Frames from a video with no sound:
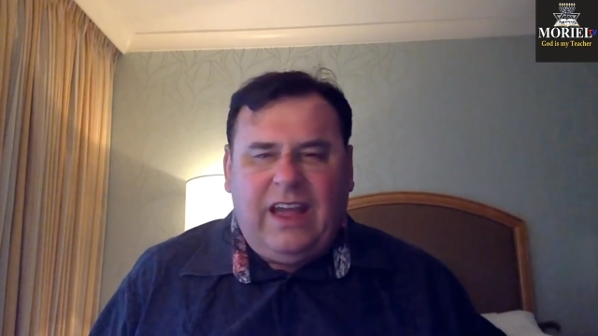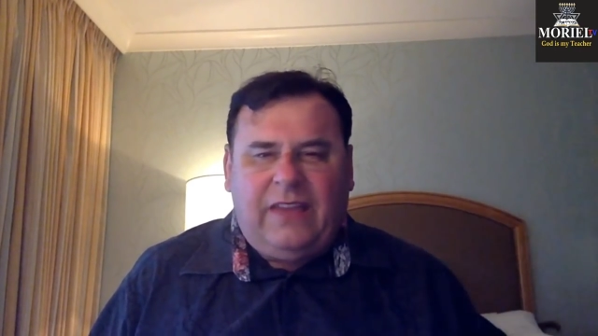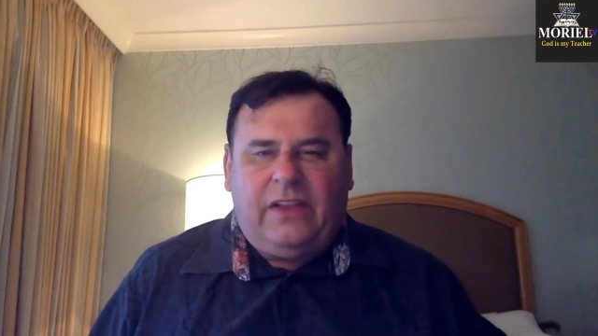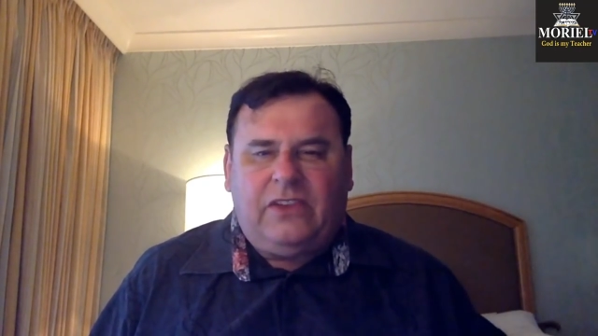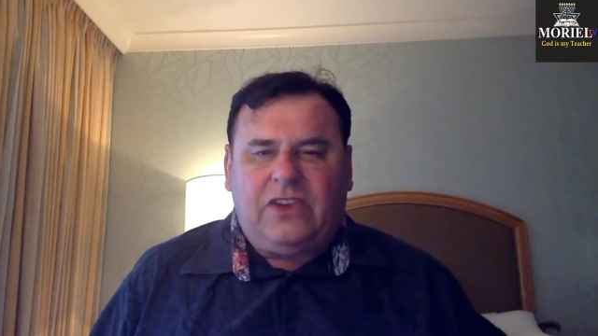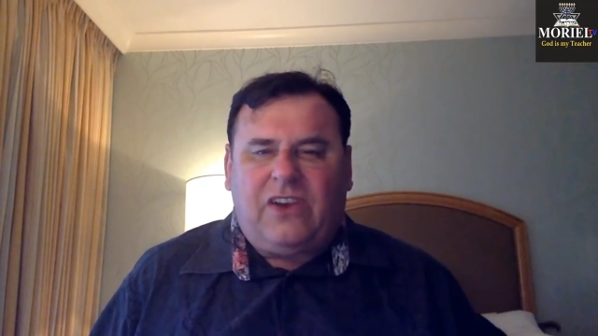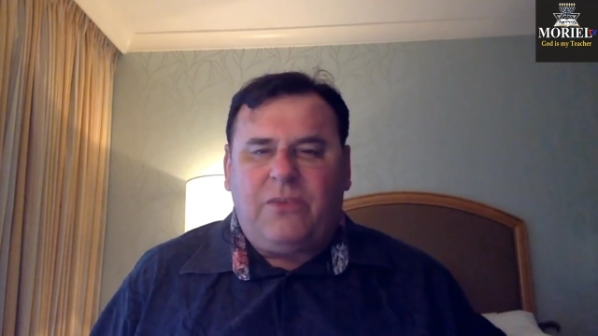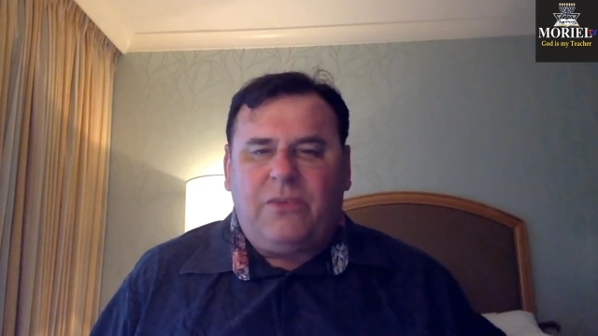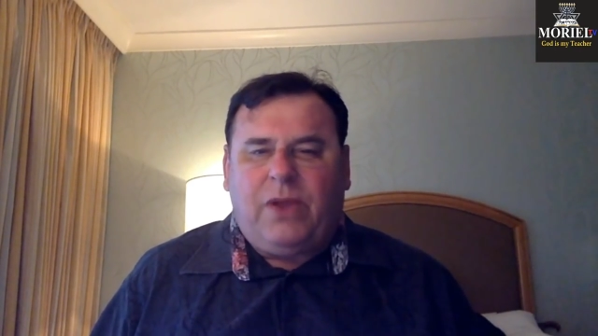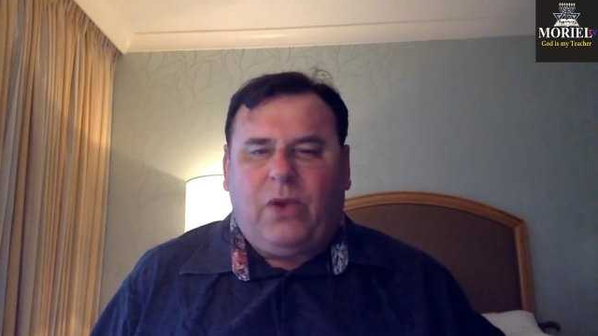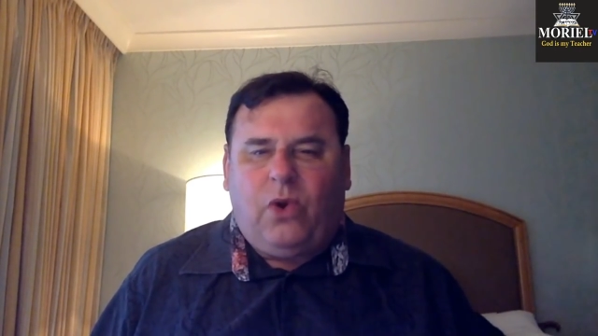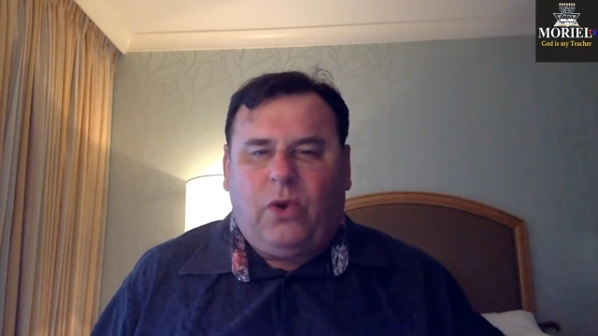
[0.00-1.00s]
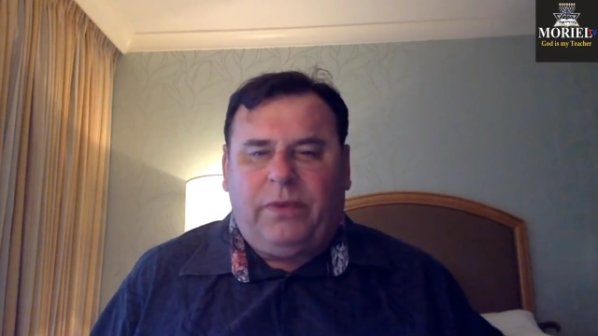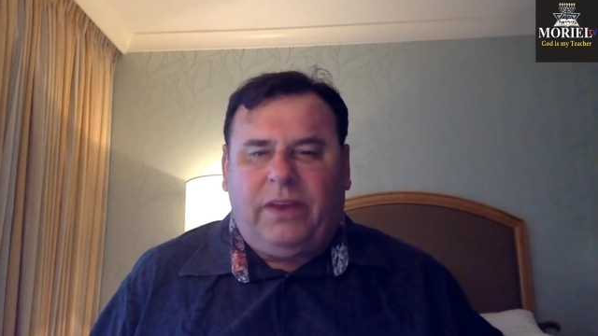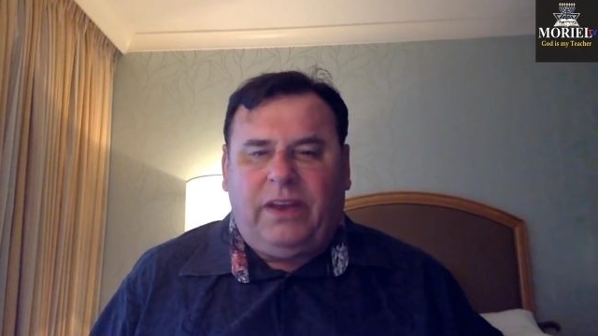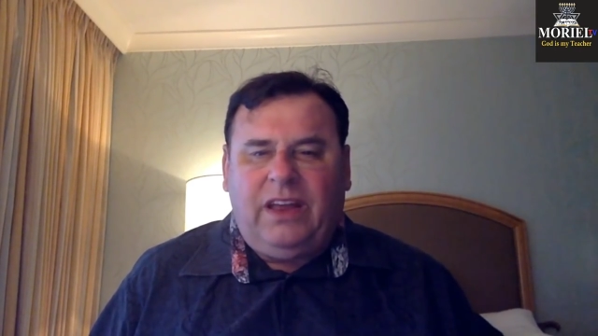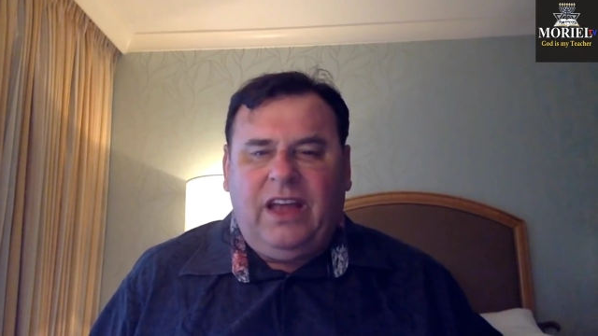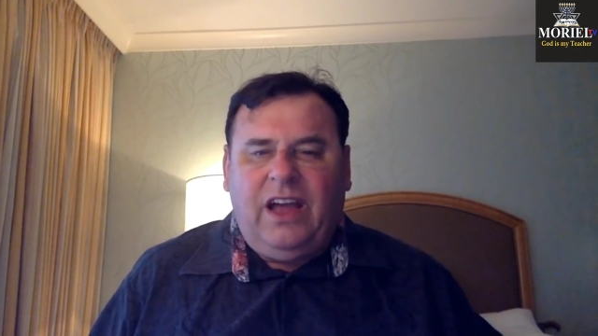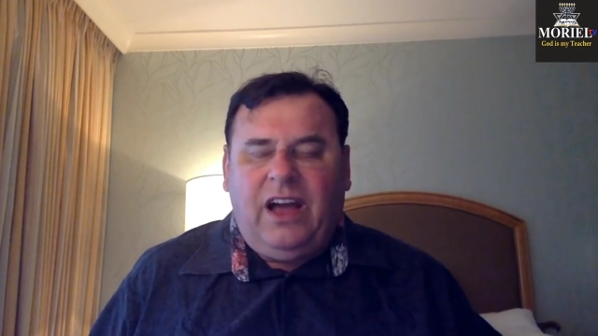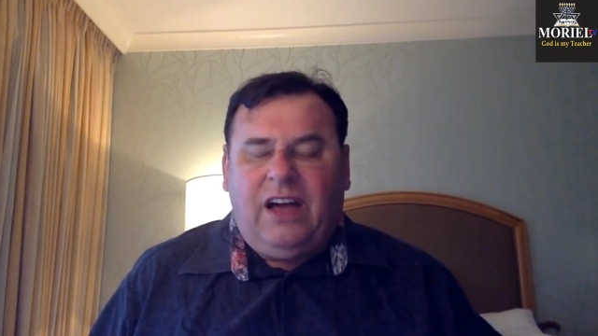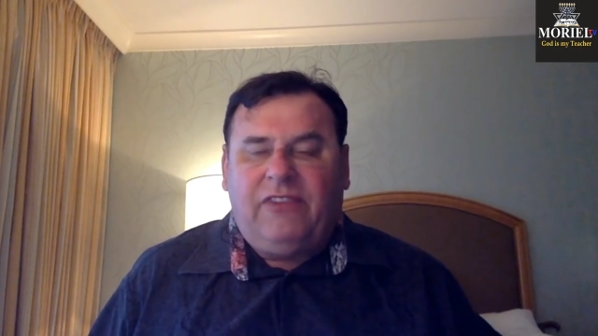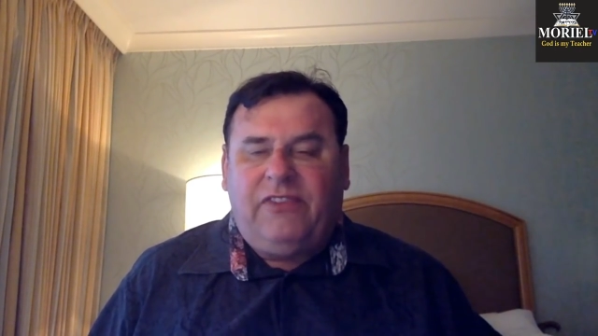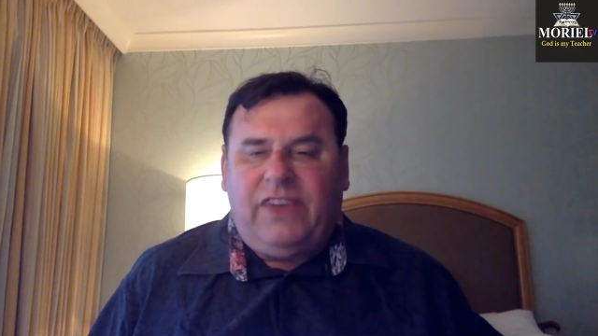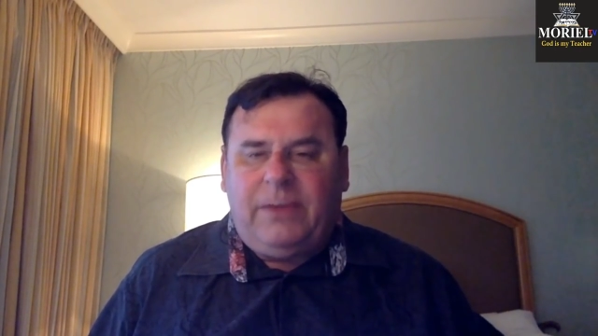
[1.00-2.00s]
and that Jeremy Corbyn,
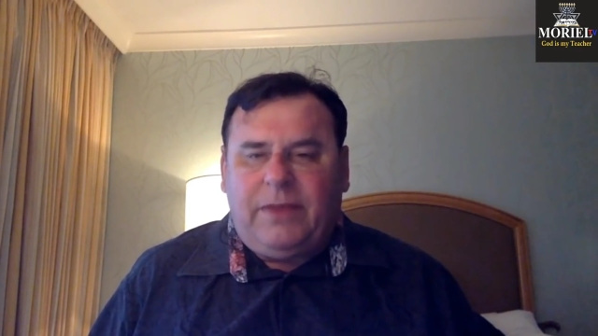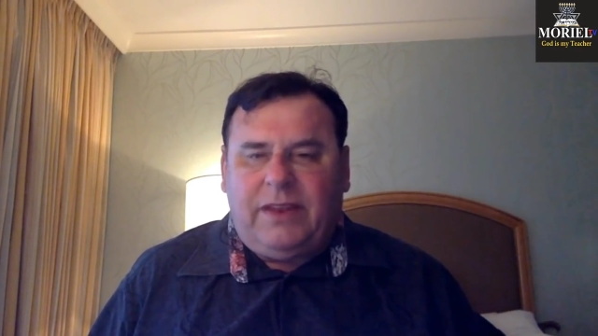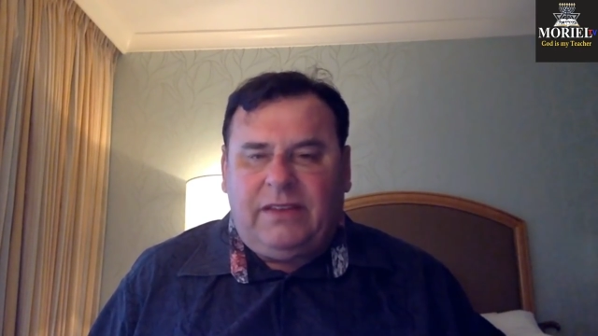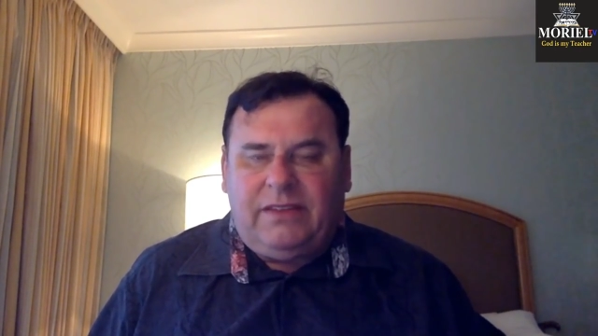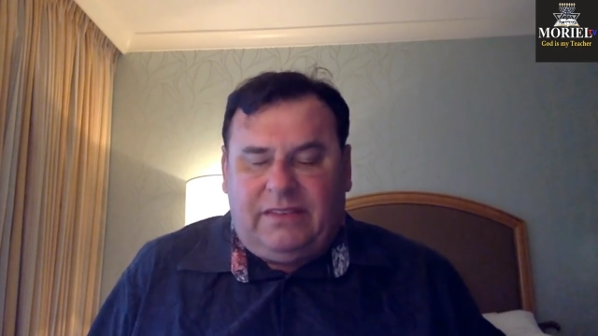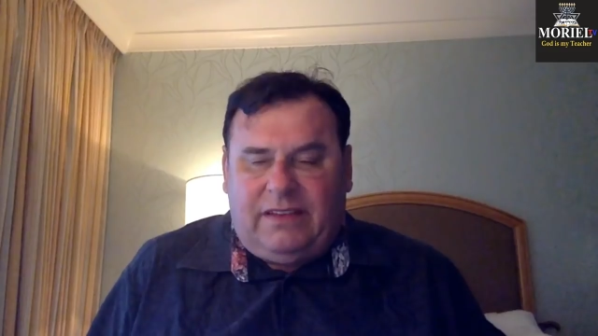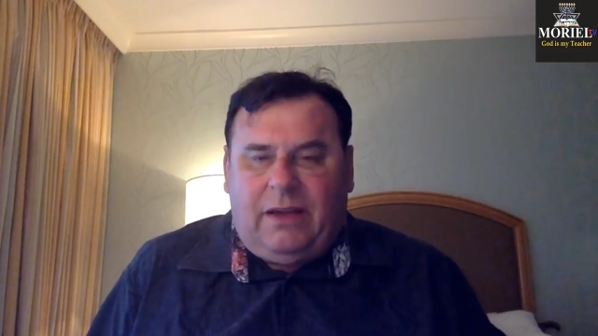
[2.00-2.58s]
a vehement